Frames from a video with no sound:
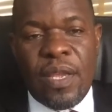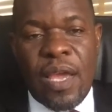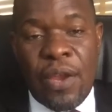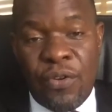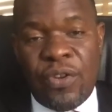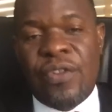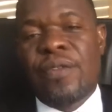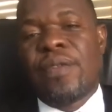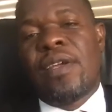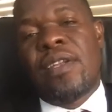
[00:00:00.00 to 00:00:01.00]
I read,
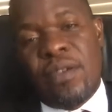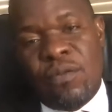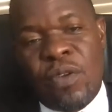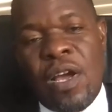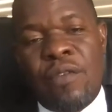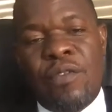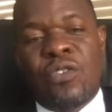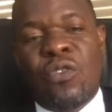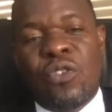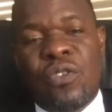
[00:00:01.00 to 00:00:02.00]
and then we'll have a
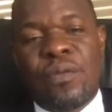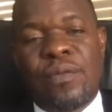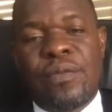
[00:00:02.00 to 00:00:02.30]
discussion.